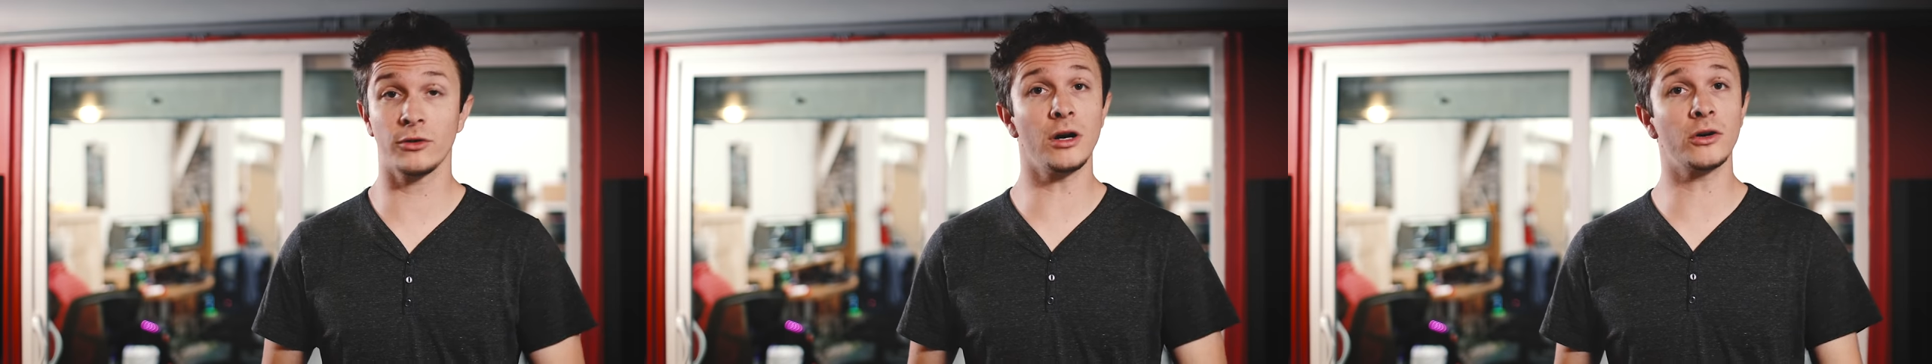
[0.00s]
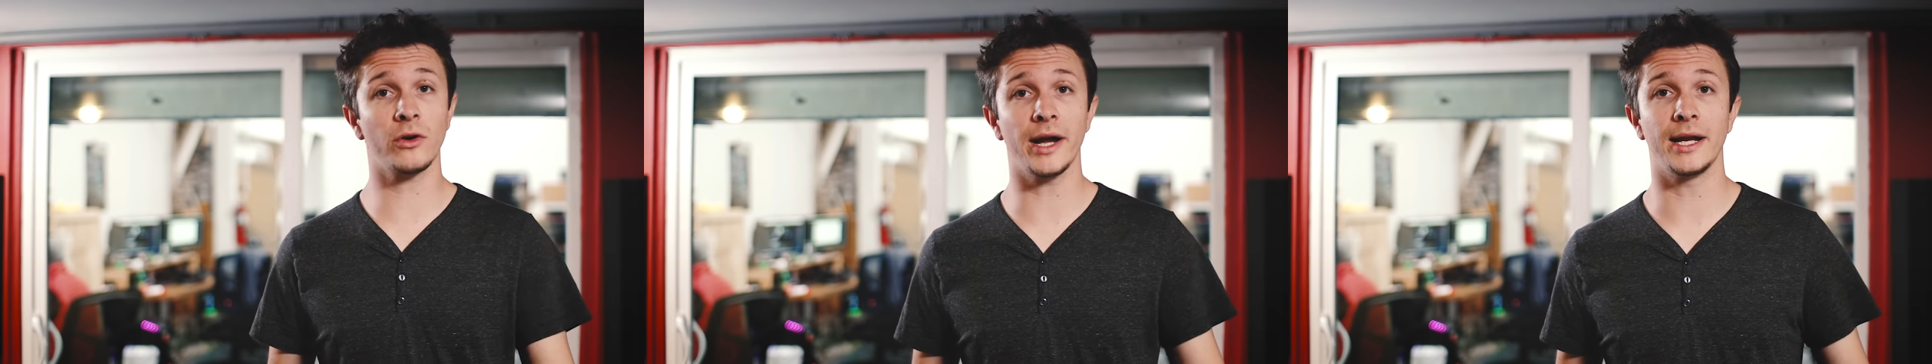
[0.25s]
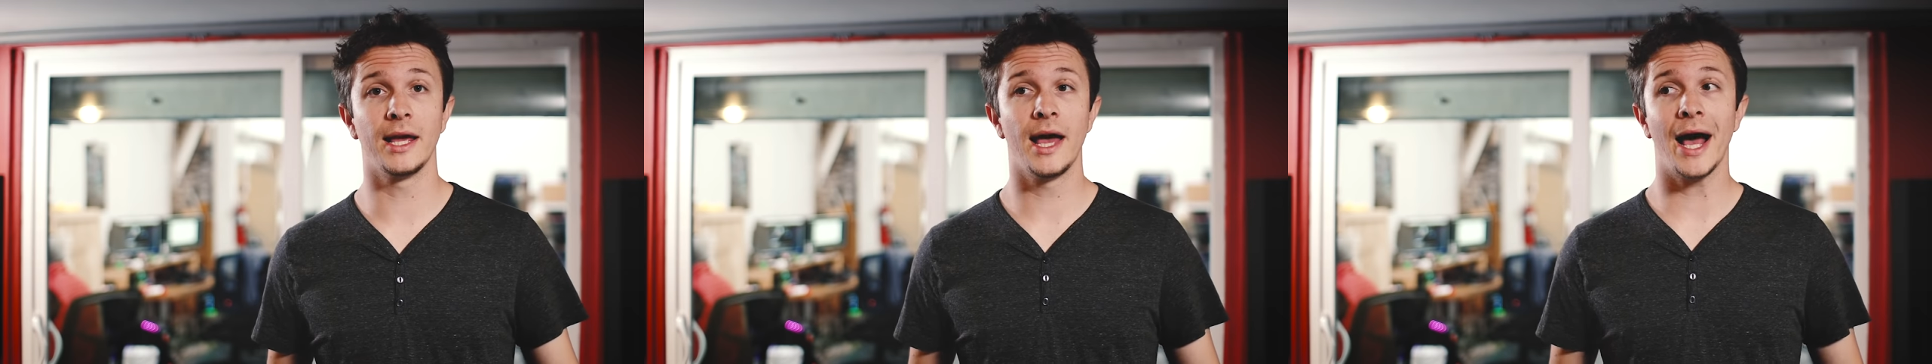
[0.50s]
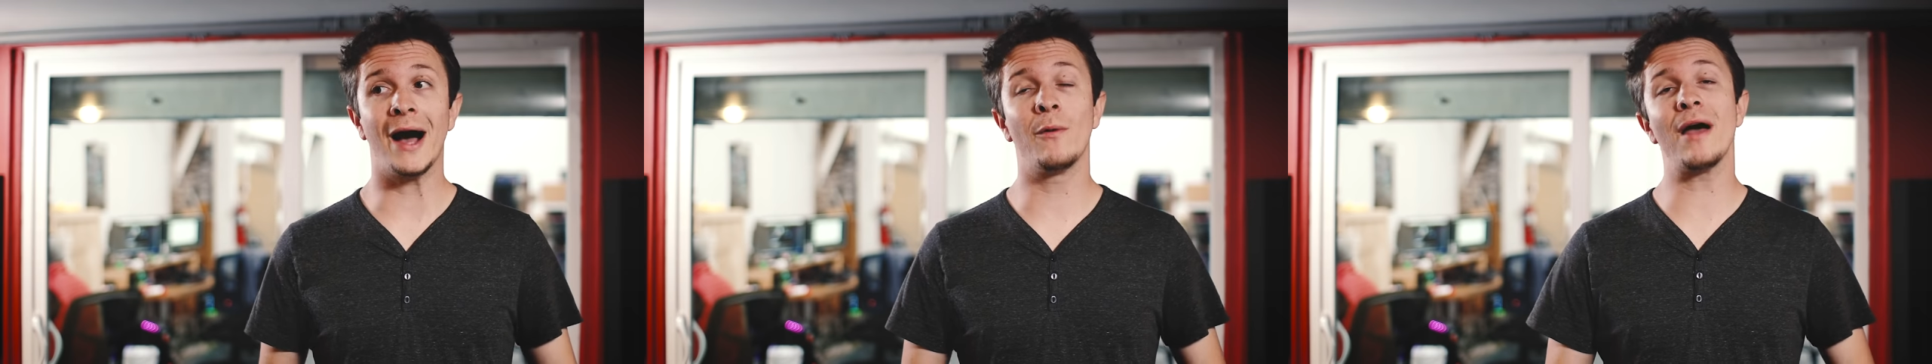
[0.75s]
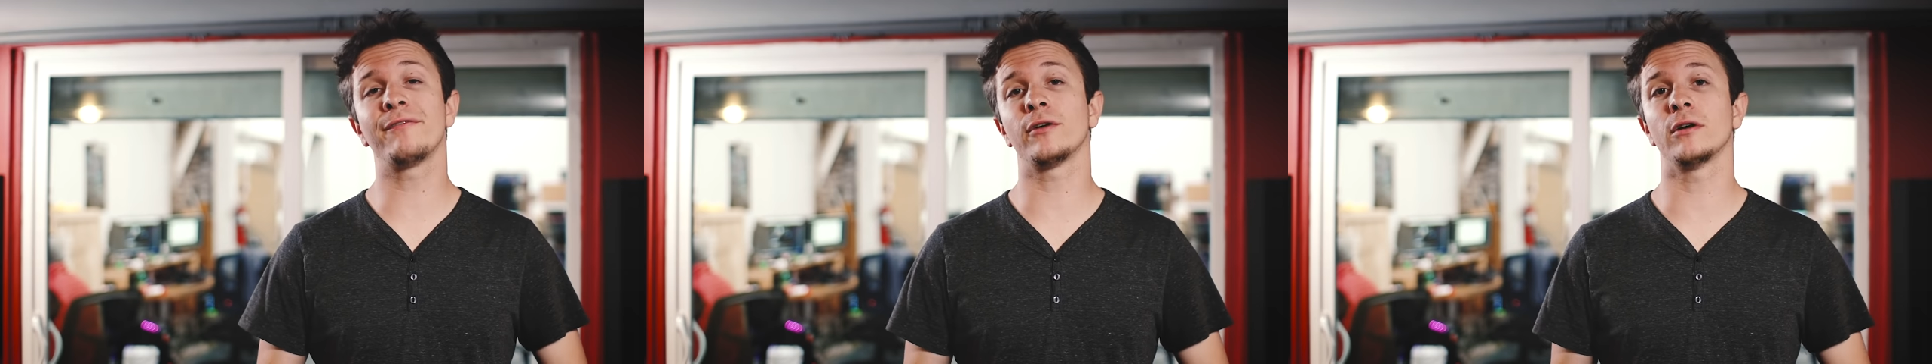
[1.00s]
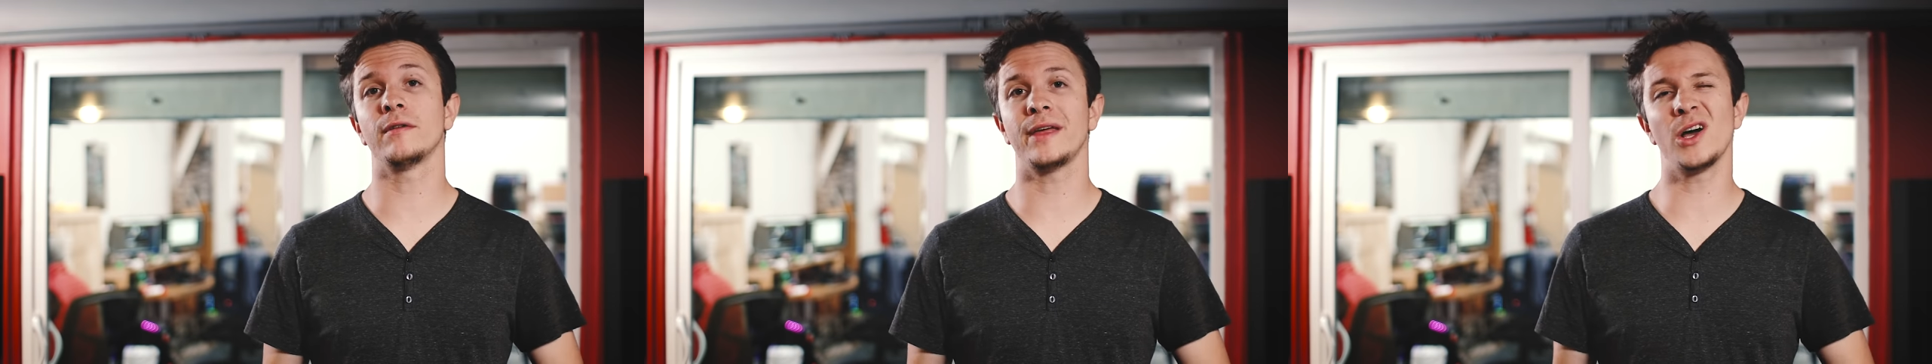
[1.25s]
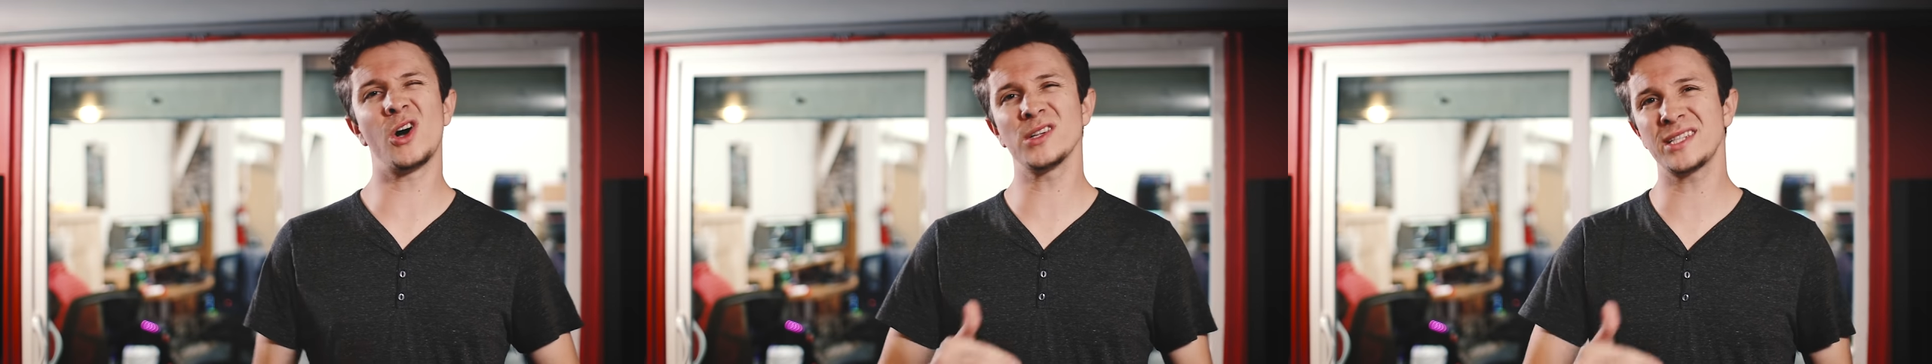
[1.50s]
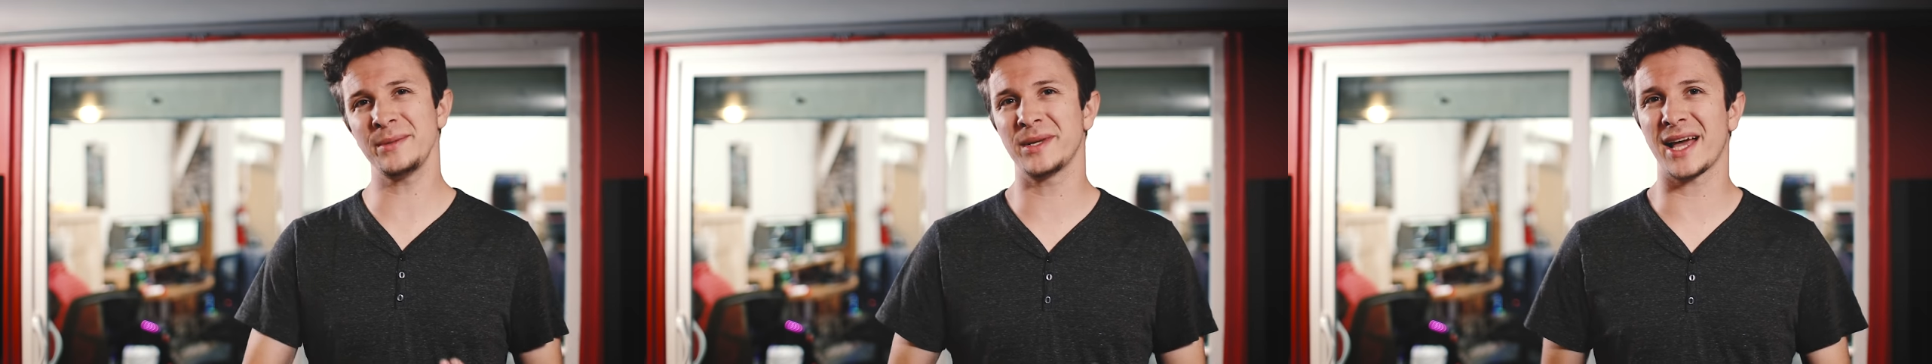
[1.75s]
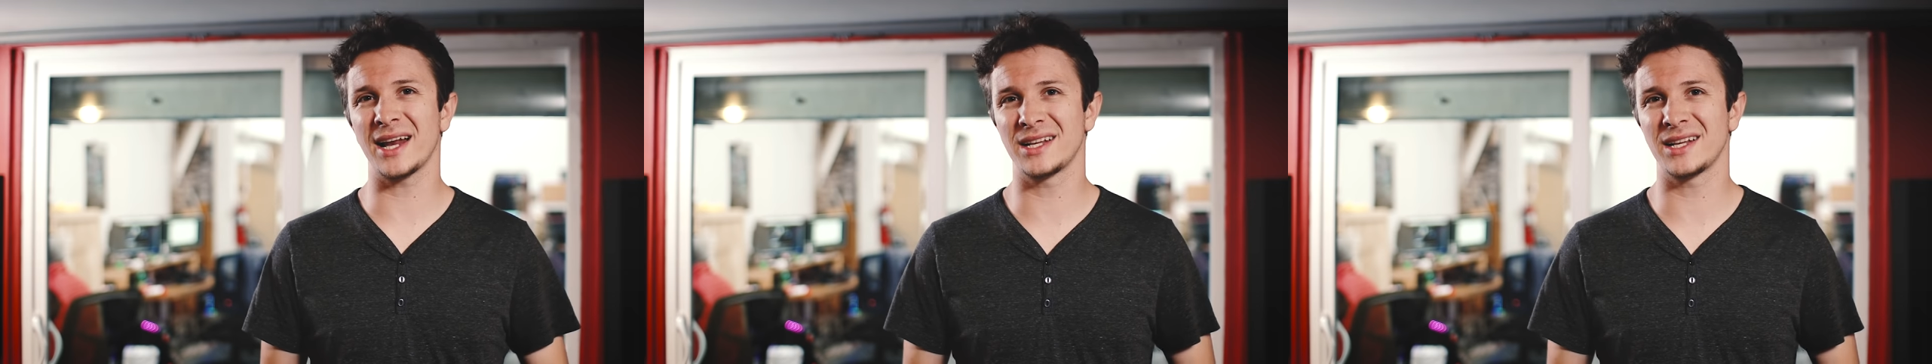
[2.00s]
they're all great. However, they all seem to kind